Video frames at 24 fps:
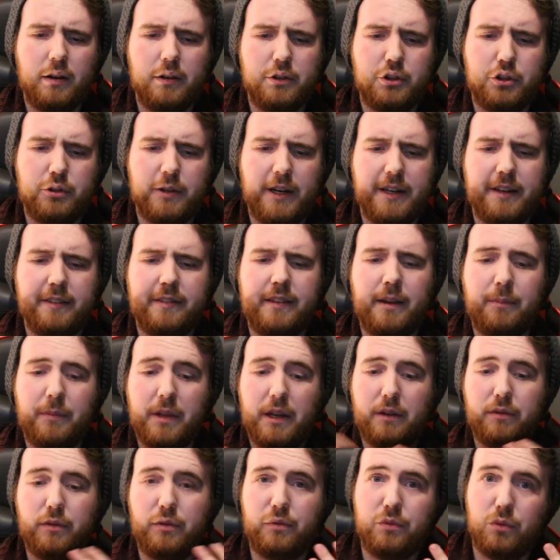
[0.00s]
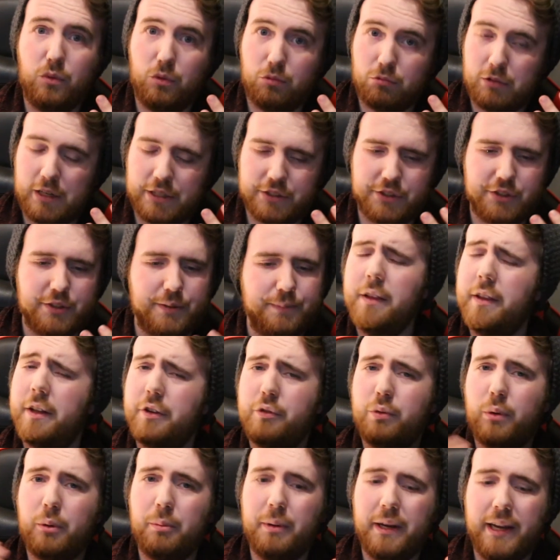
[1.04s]
try and attempt to have a full rest. And
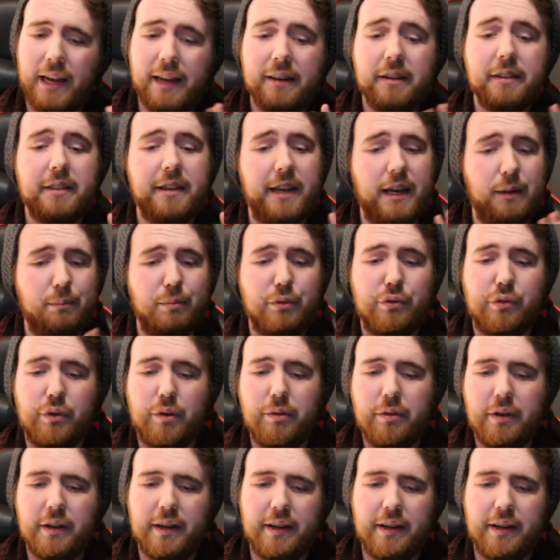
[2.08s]
that's where we ended the episode,